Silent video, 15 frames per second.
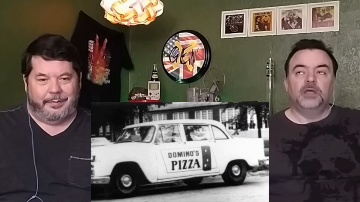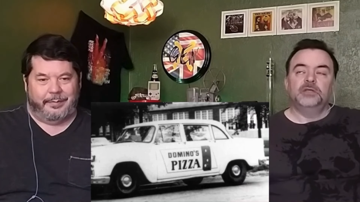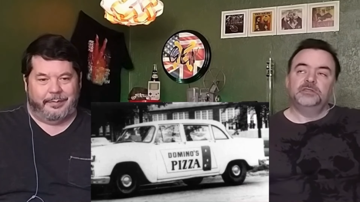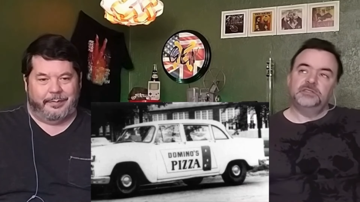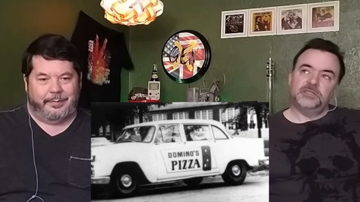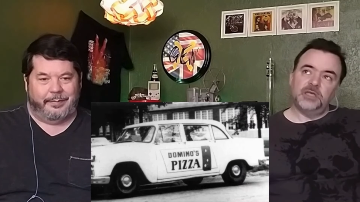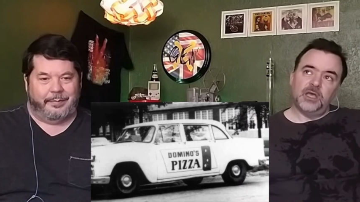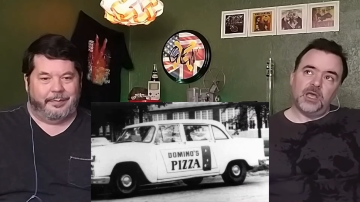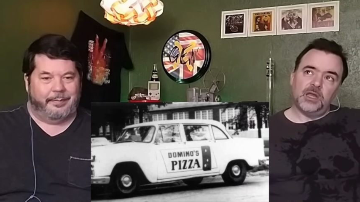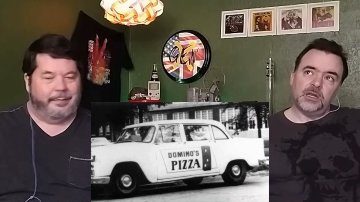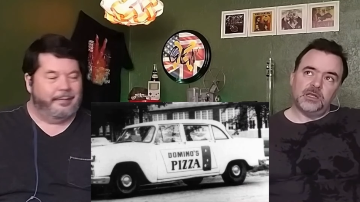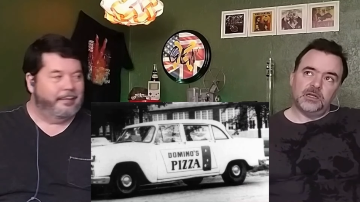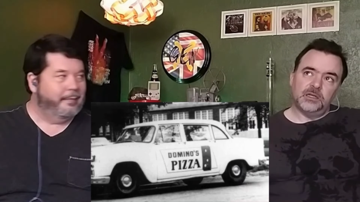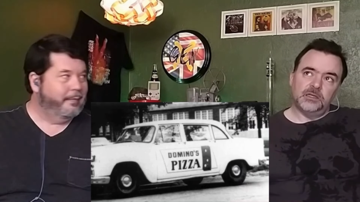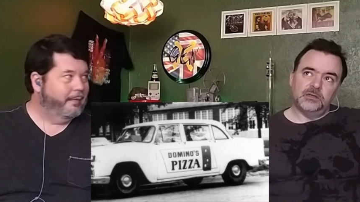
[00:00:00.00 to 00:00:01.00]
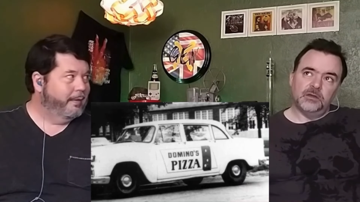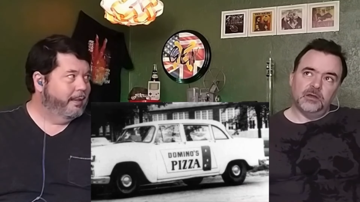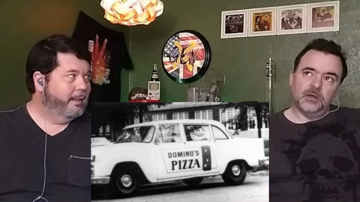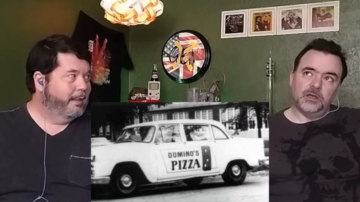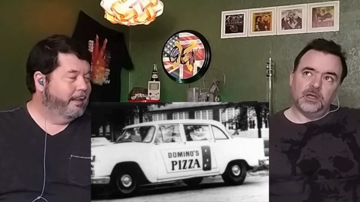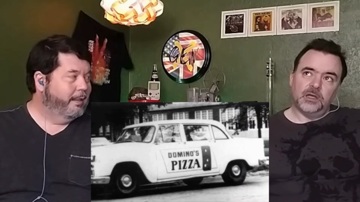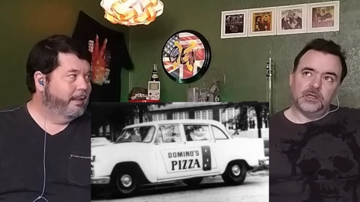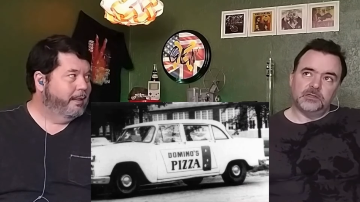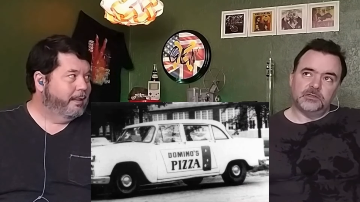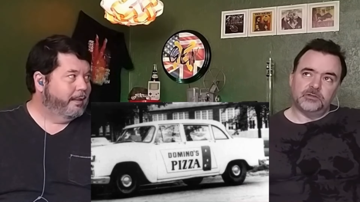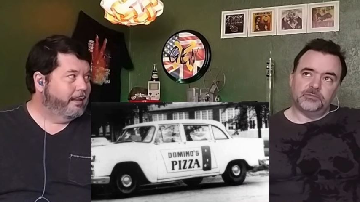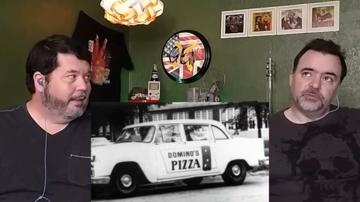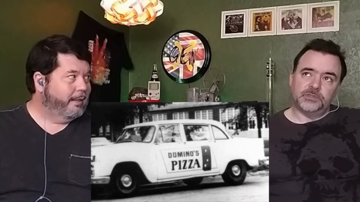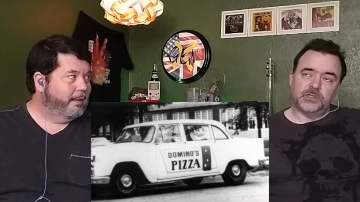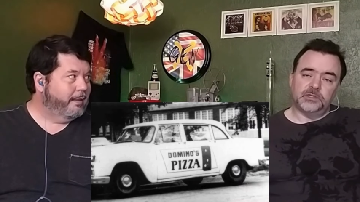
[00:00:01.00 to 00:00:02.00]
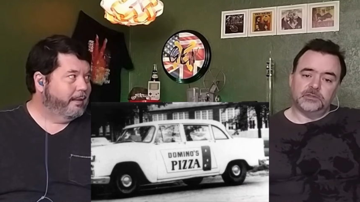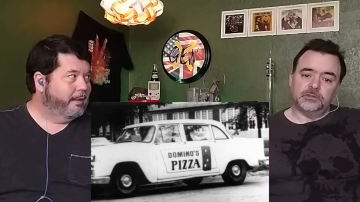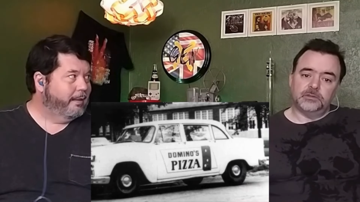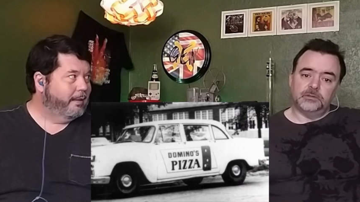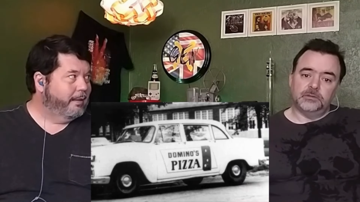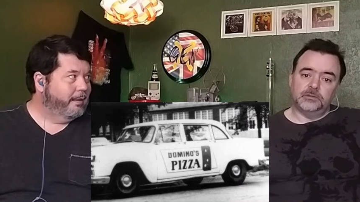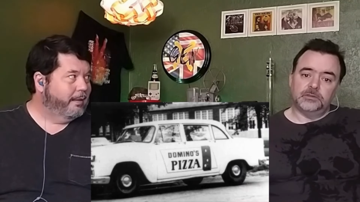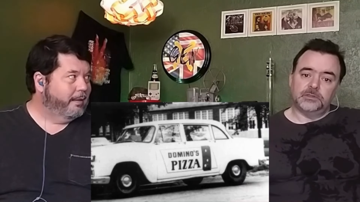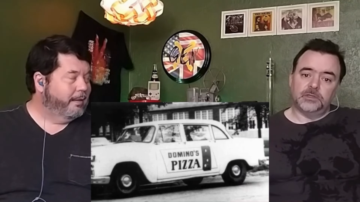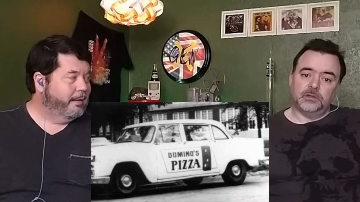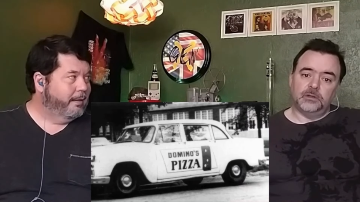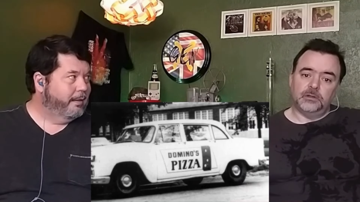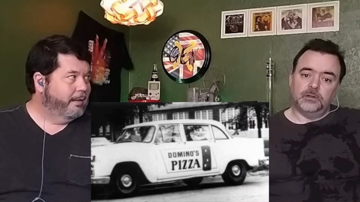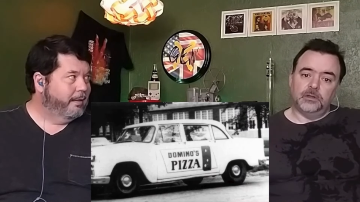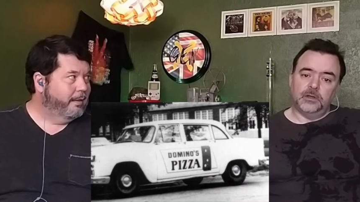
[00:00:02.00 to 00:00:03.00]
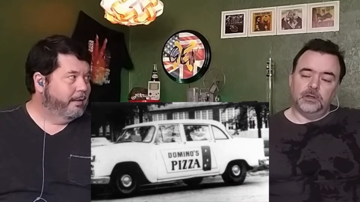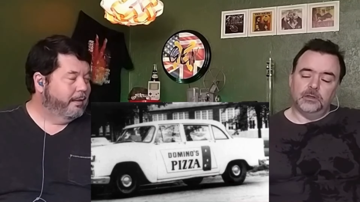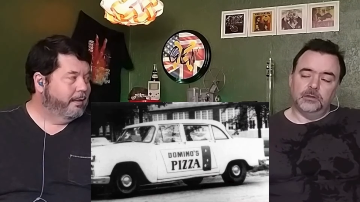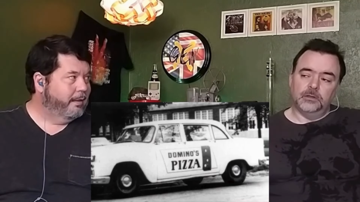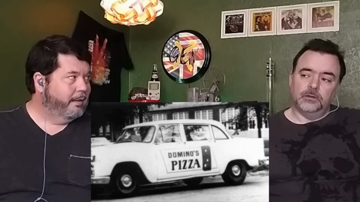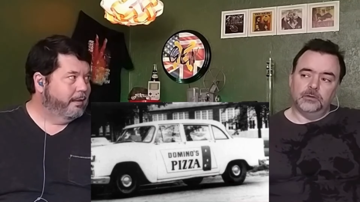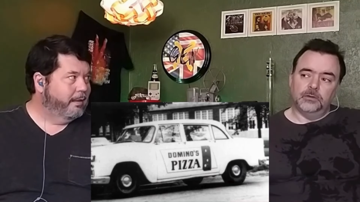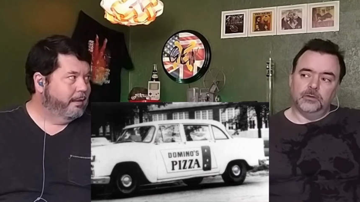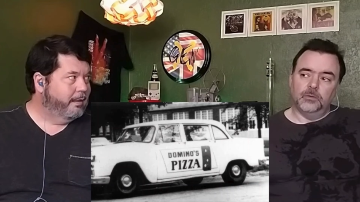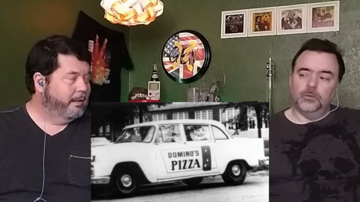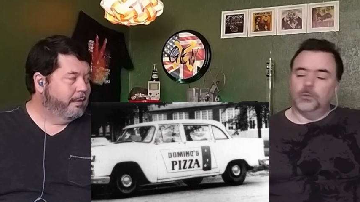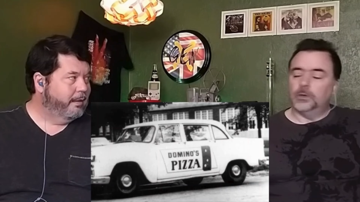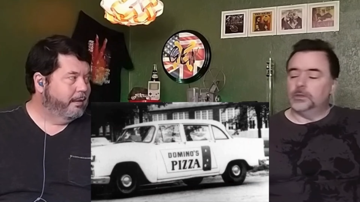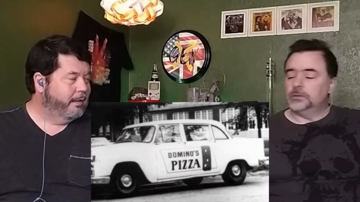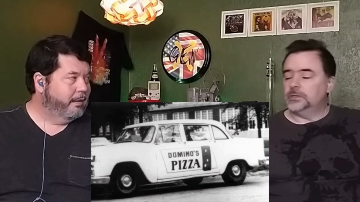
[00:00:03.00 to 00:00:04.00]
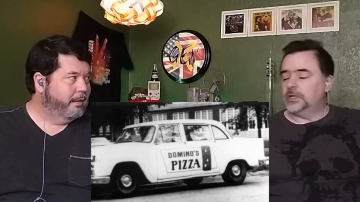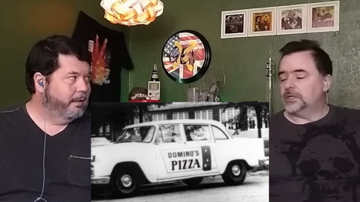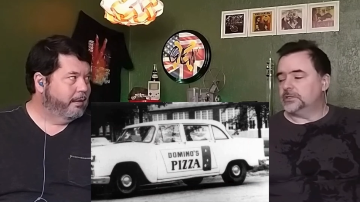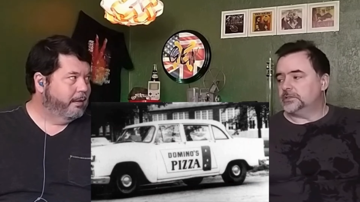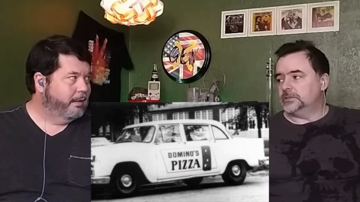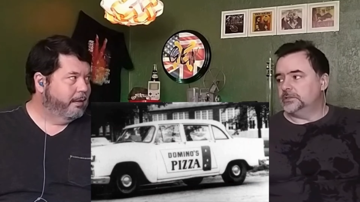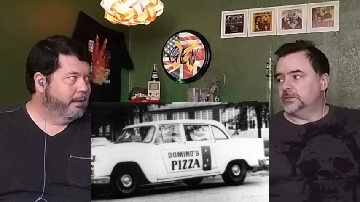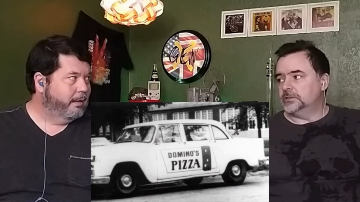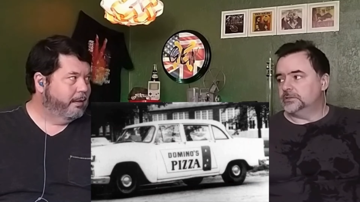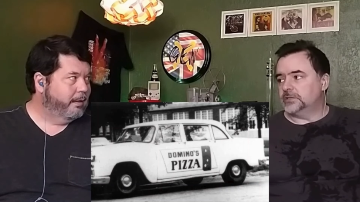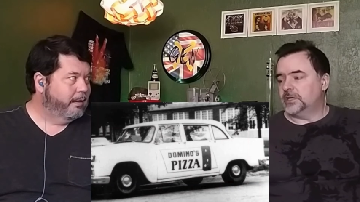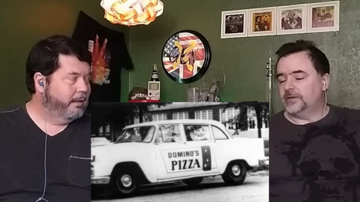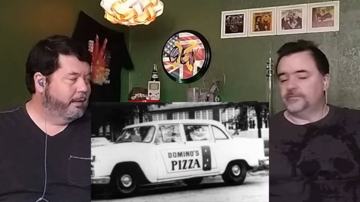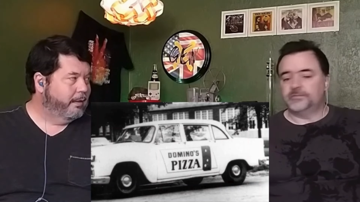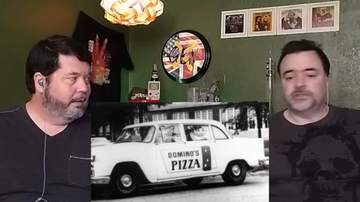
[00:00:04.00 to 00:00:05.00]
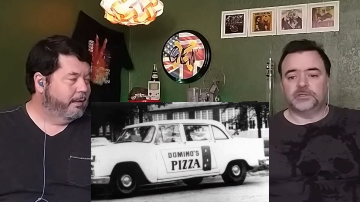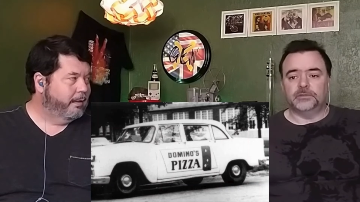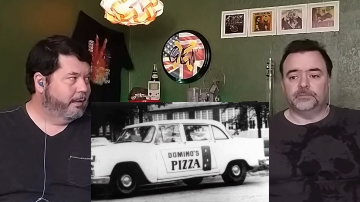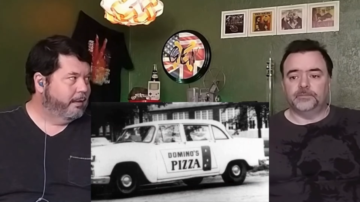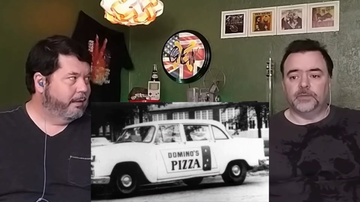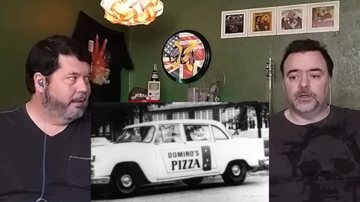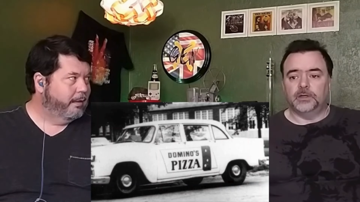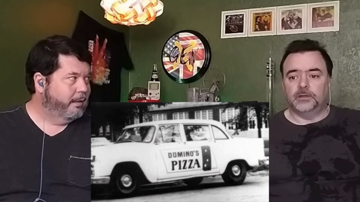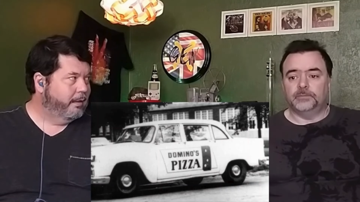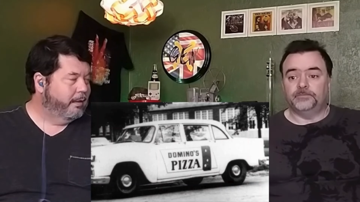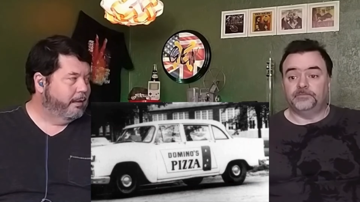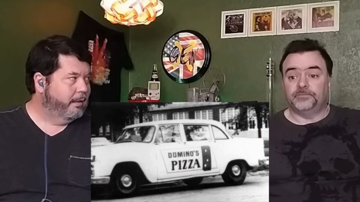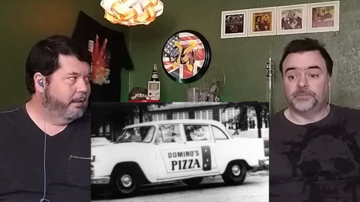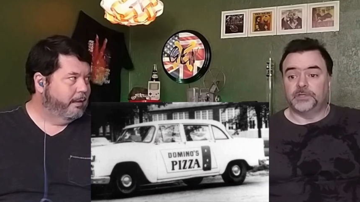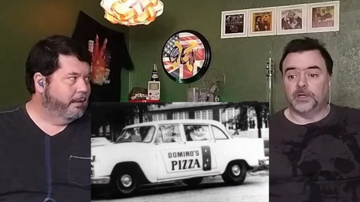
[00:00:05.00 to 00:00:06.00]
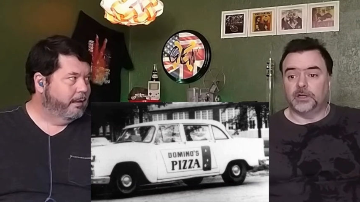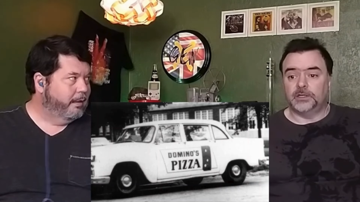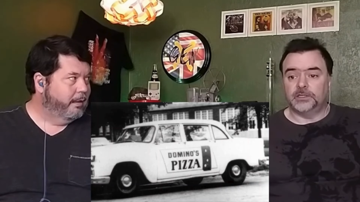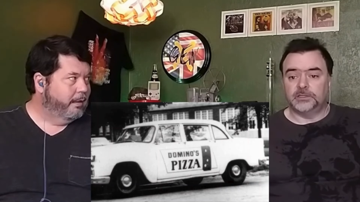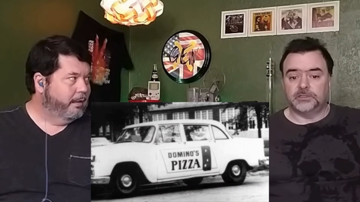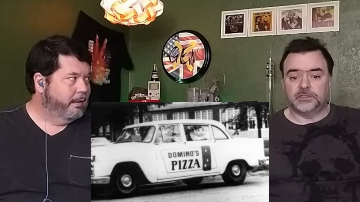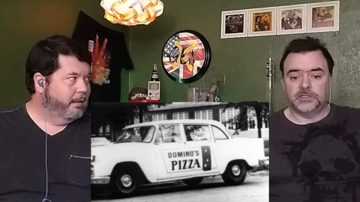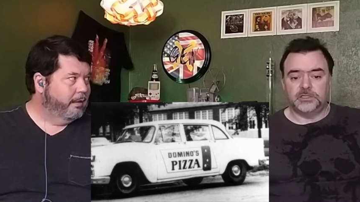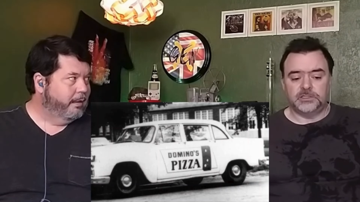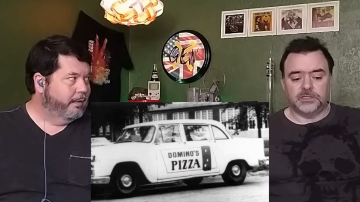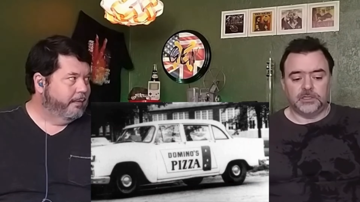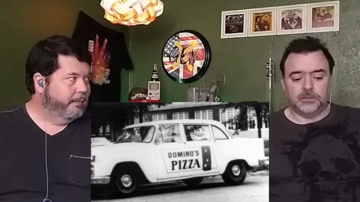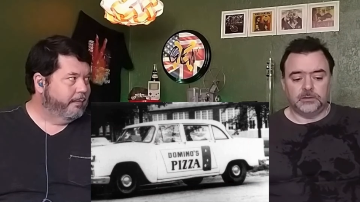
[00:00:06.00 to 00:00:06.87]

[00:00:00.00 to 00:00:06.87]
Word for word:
Speaker 1: Technically not 100% true, because our local one actually does have some dine-in seating.